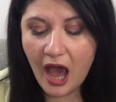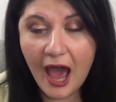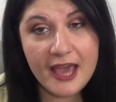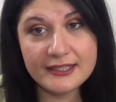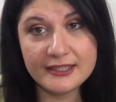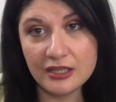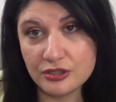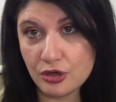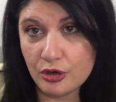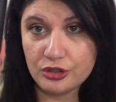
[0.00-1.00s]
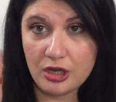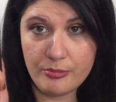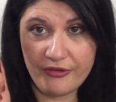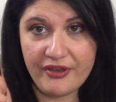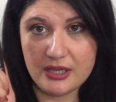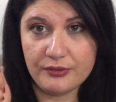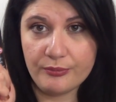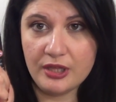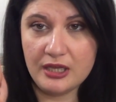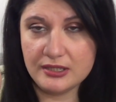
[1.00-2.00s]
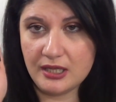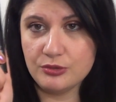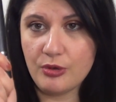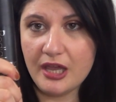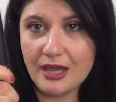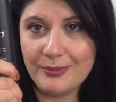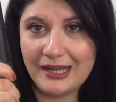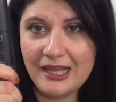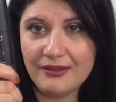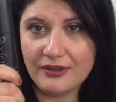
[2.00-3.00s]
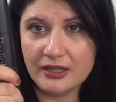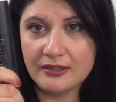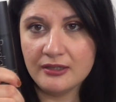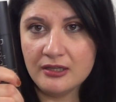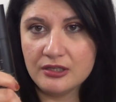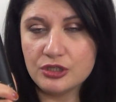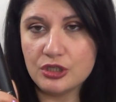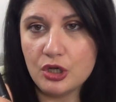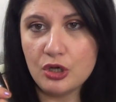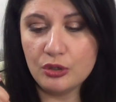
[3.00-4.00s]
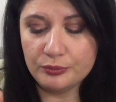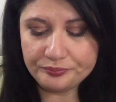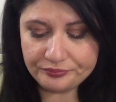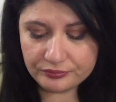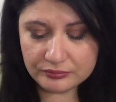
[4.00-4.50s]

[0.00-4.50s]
I see short-term effects from this, that's why I believe it. So